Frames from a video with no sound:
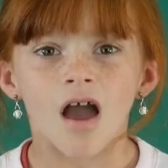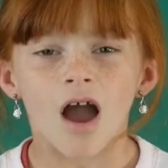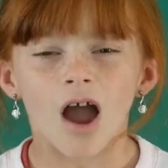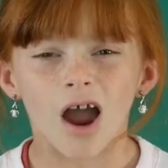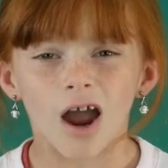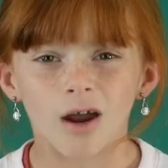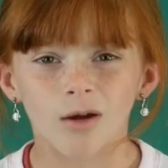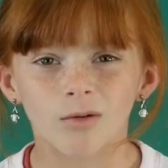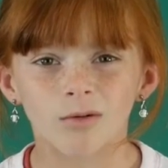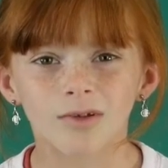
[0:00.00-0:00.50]

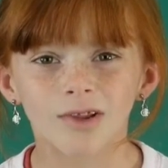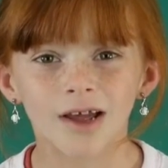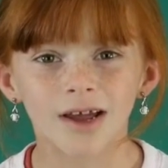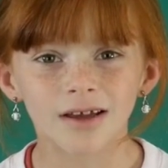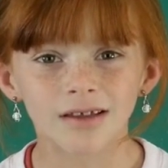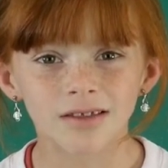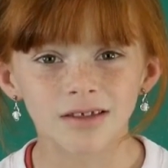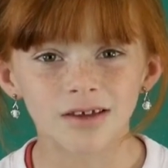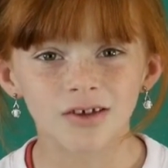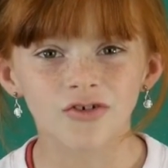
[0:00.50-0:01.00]
I would
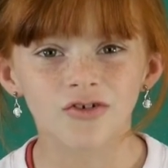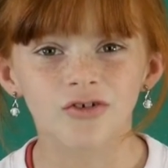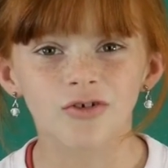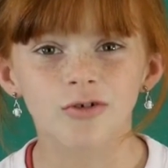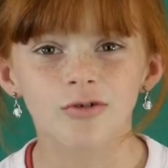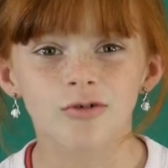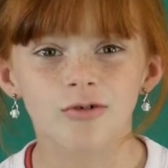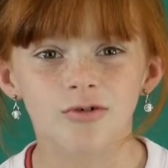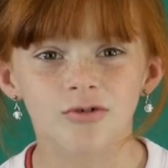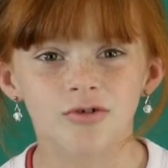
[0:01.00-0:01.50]
like to
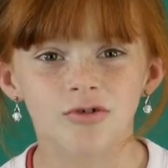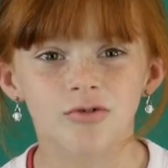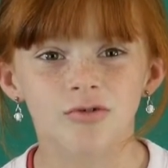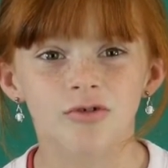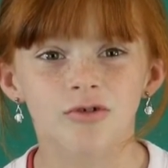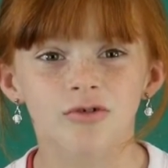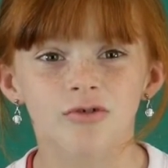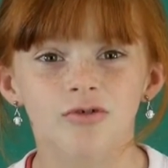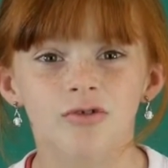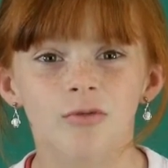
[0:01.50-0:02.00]
introduce you
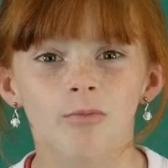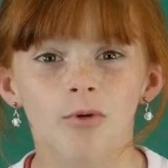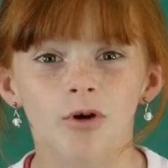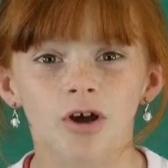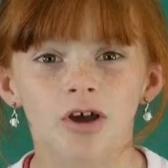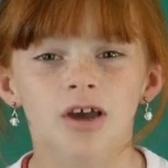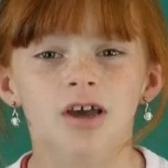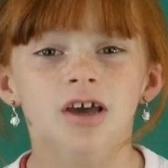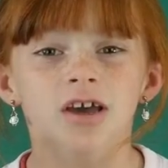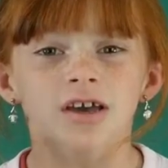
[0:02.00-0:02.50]
to the
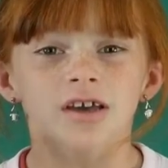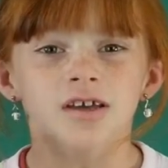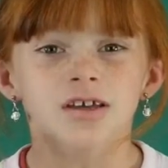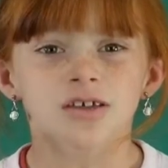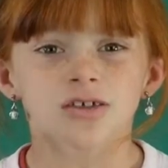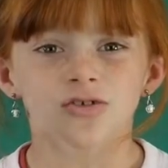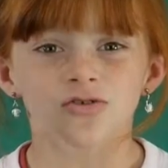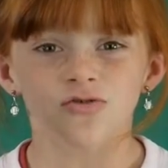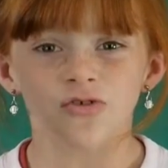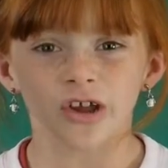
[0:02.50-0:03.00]
book,
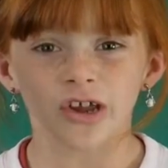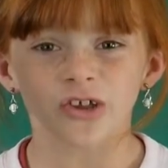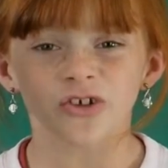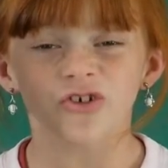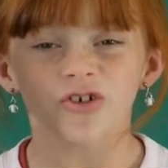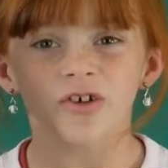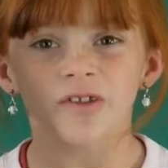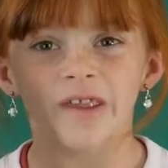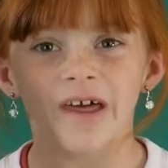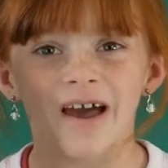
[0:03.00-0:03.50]

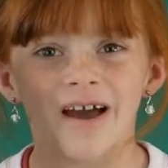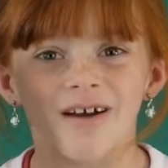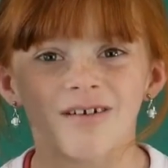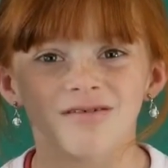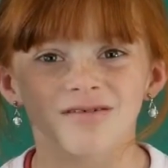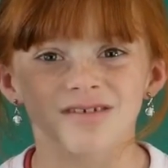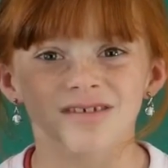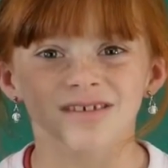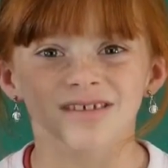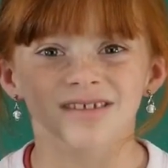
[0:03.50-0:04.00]
Stranger in the
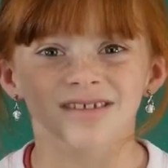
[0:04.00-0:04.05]
House.